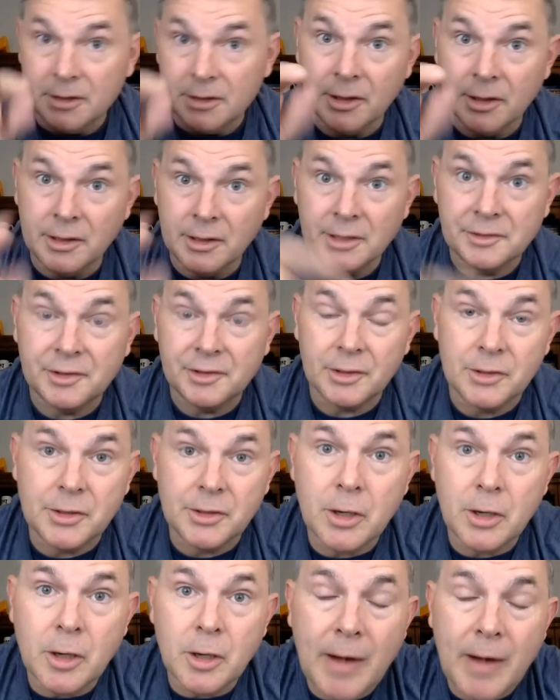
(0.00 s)
Did the
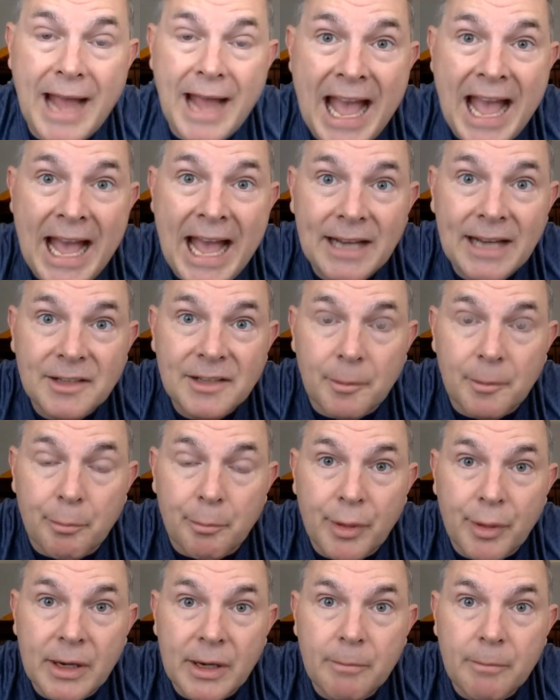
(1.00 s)
Secure Act
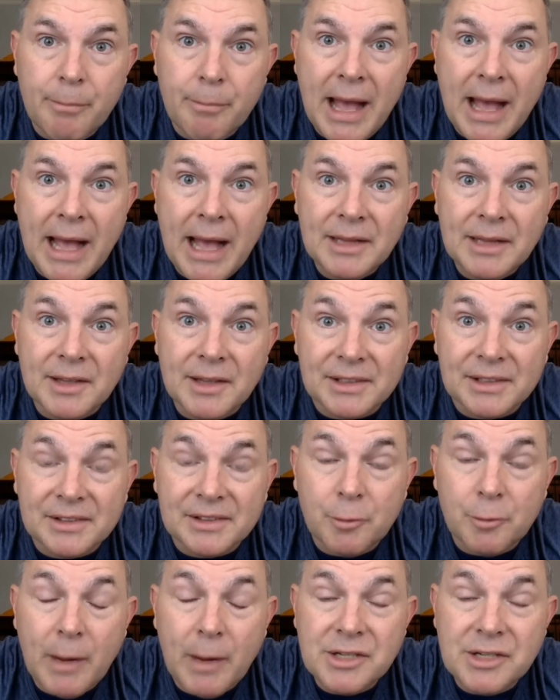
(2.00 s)
bring back the
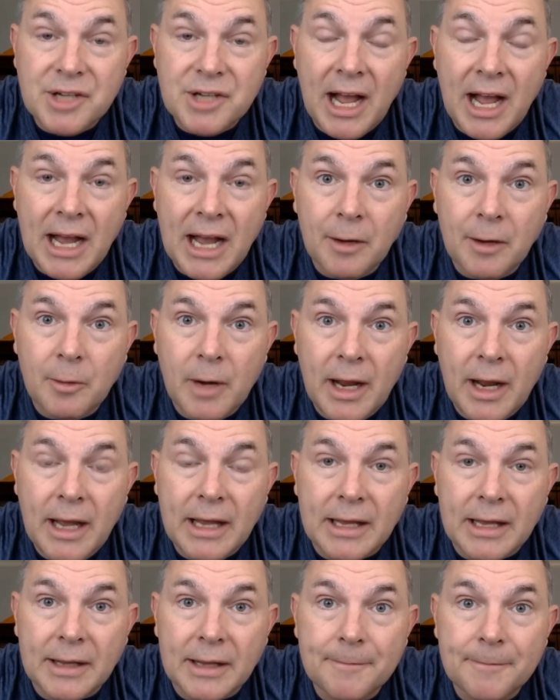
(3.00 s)
Stretch I R
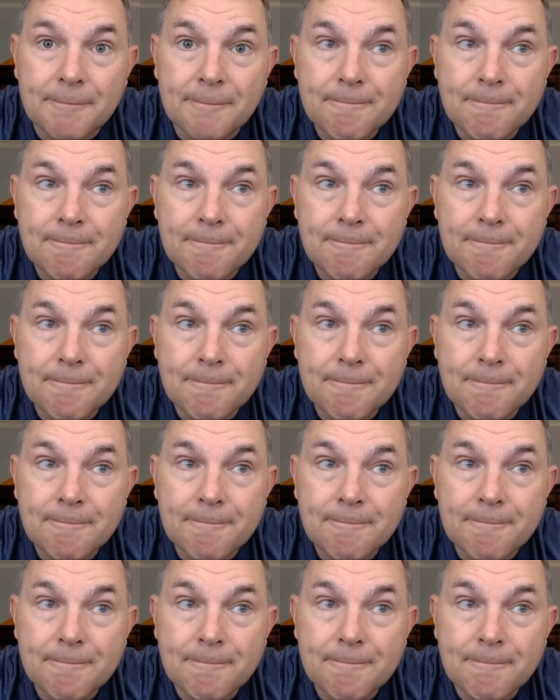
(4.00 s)
A?